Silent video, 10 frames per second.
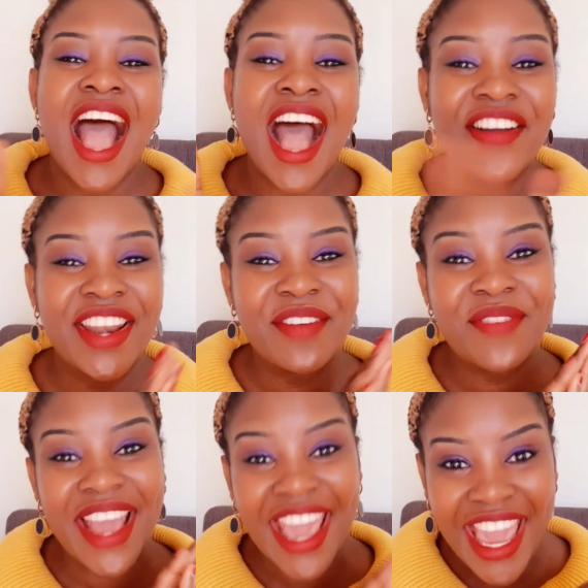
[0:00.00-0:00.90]
Our
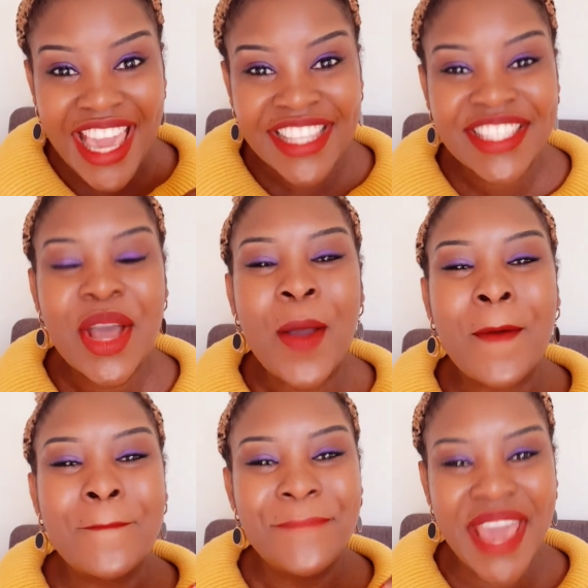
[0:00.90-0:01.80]
number eight,
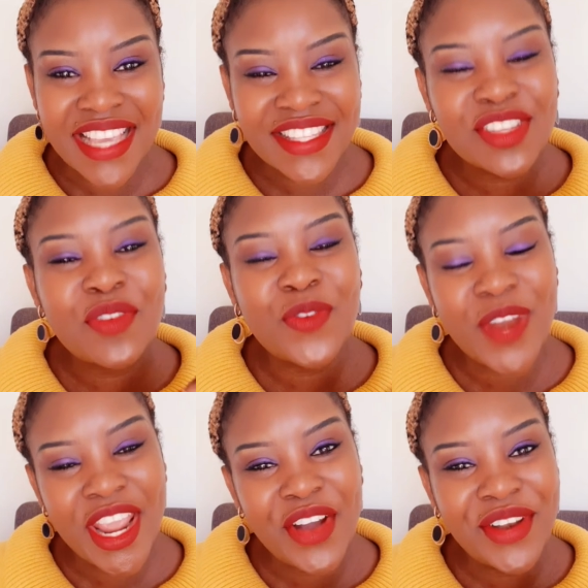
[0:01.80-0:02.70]
best
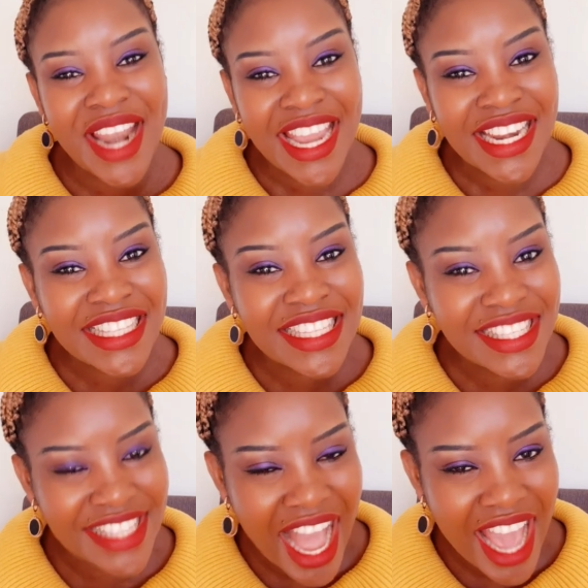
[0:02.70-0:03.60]
free online dating
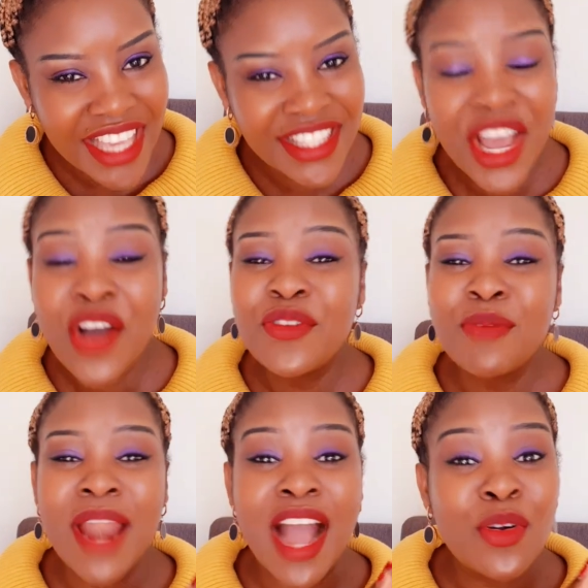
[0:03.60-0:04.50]
site for
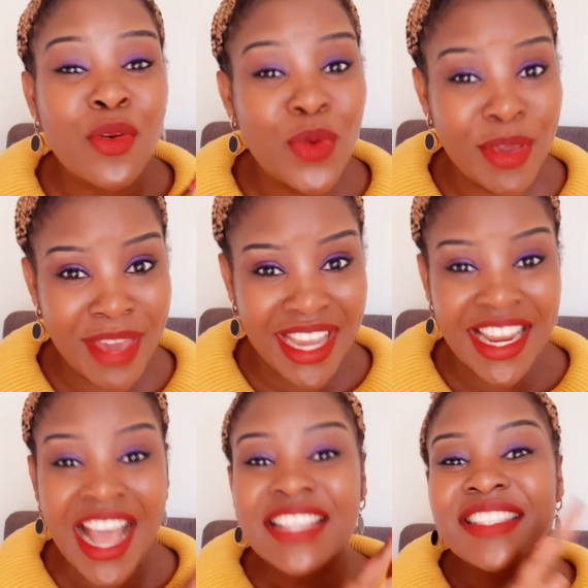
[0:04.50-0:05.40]
black
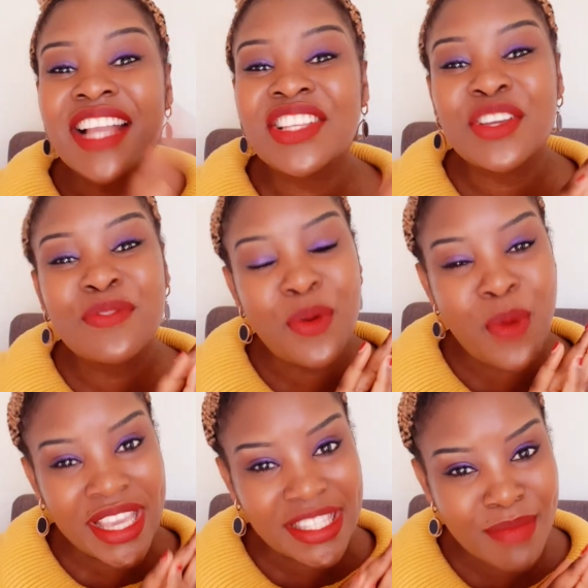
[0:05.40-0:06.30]
women searching for
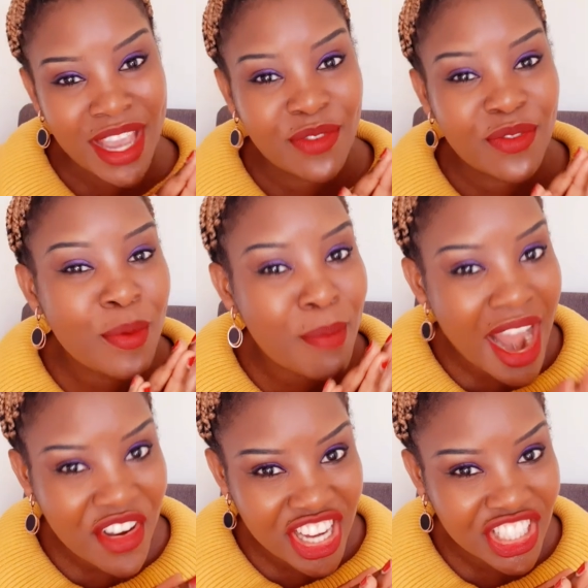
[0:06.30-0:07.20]
white men for
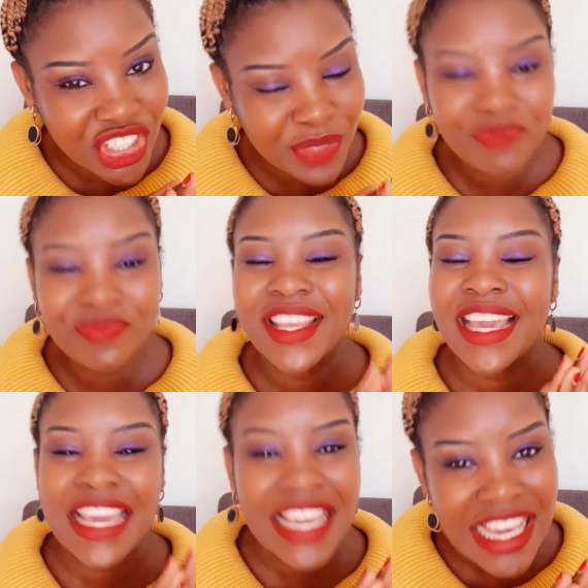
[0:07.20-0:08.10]
marriage
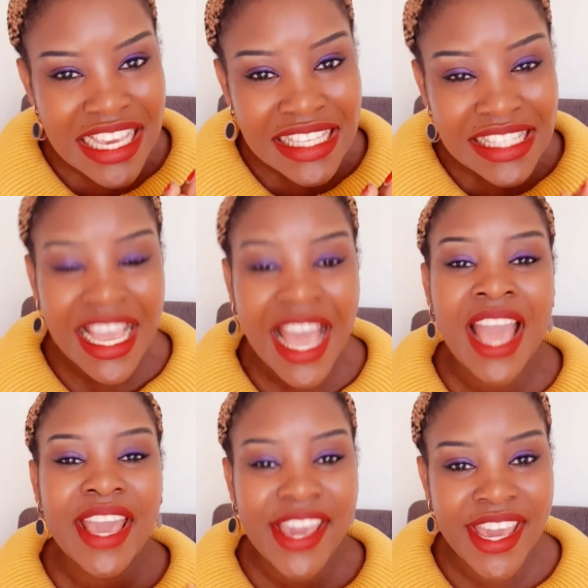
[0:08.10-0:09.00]
is
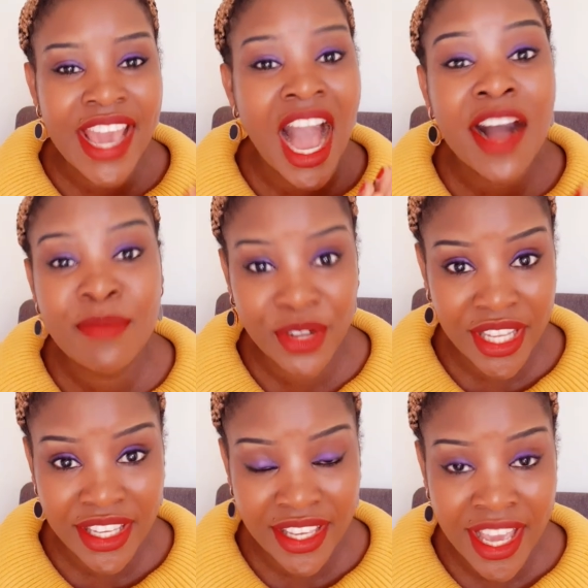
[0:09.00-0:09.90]

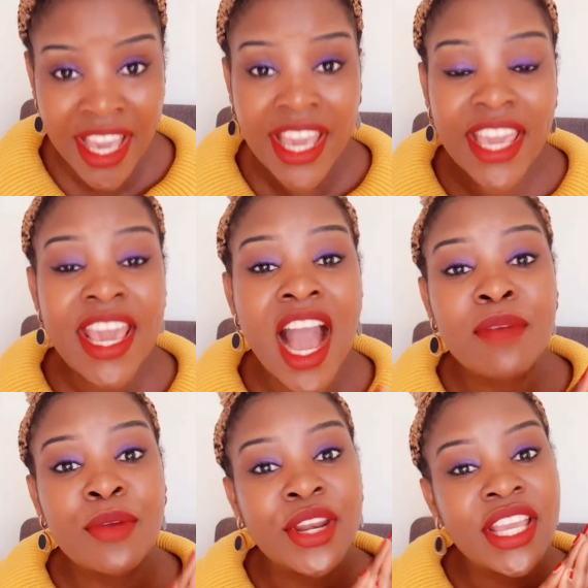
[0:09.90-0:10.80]
eHarmony.
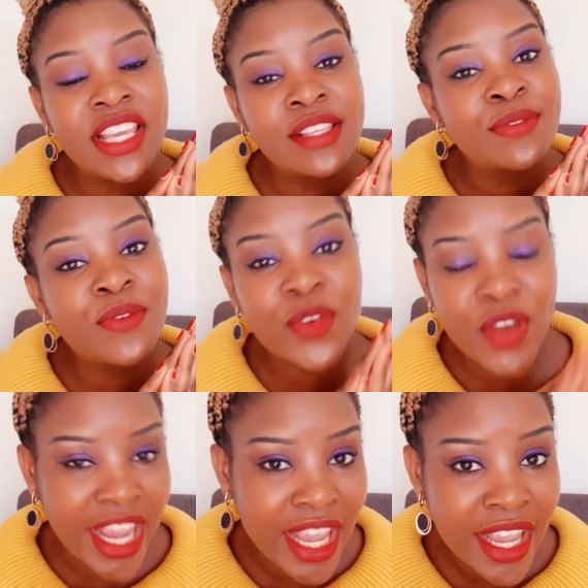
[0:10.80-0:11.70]
eHarmony is
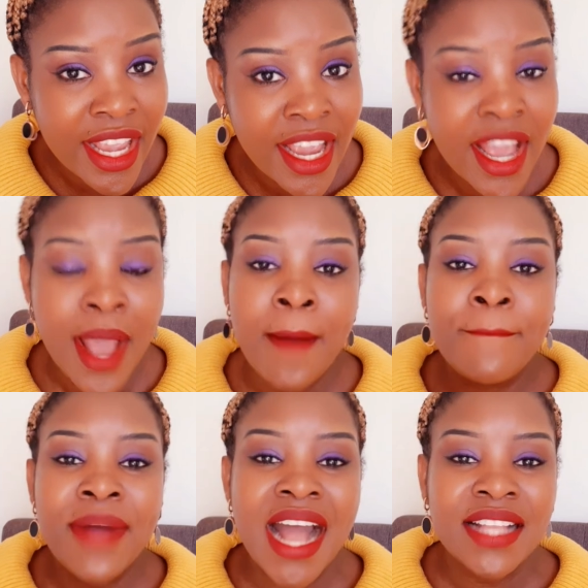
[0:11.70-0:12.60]
free,
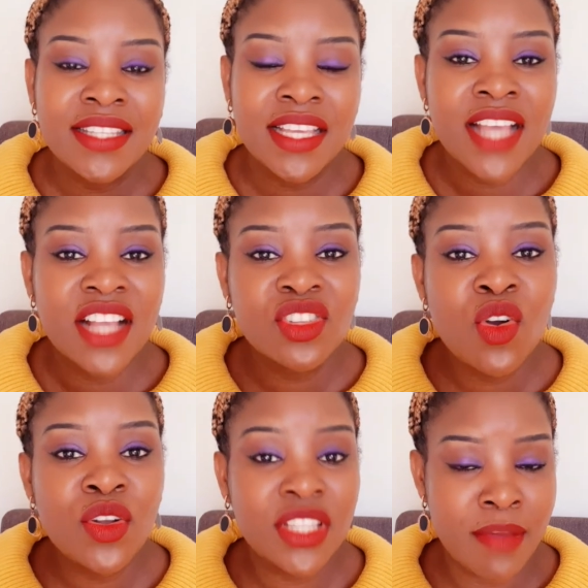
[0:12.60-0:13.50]
but it has
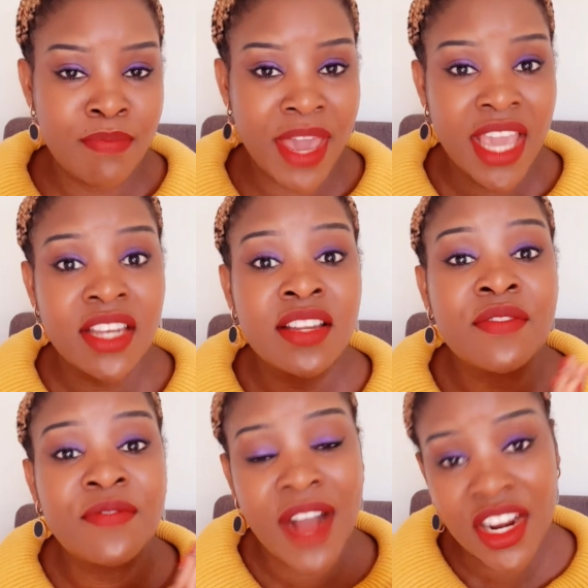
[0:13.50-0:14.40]
got a paid
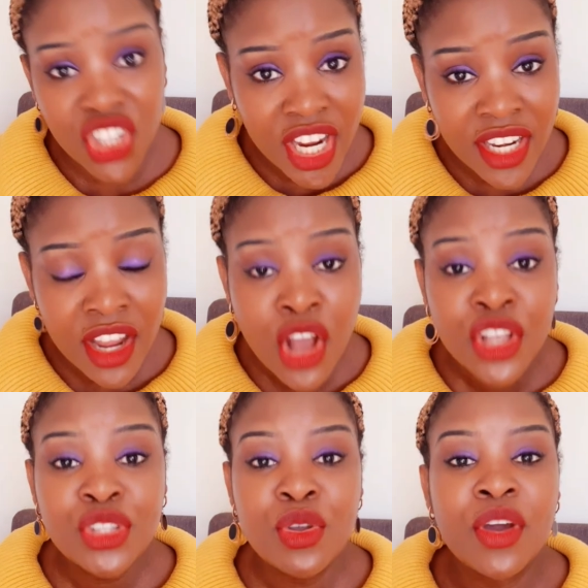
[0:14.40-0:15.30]
version,
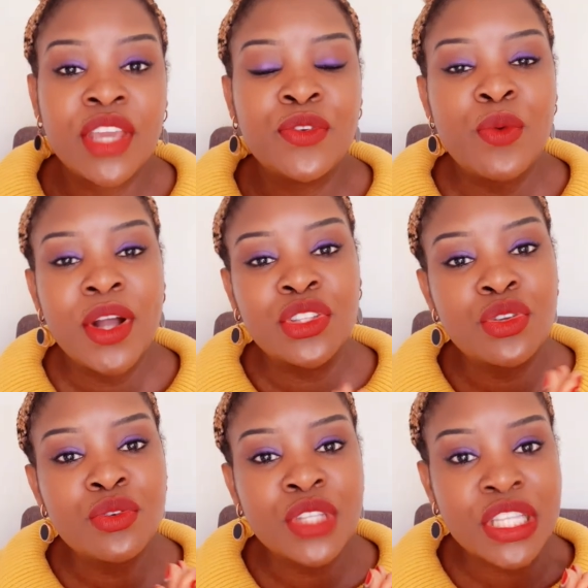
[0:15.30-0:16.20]
so if you want to
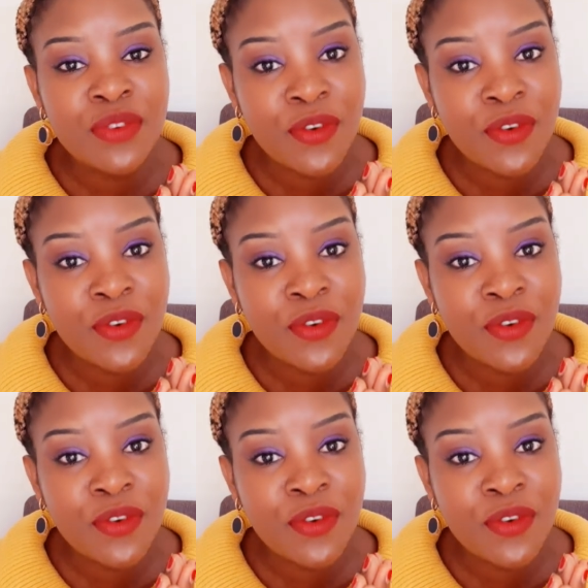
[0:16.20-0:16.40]
use it for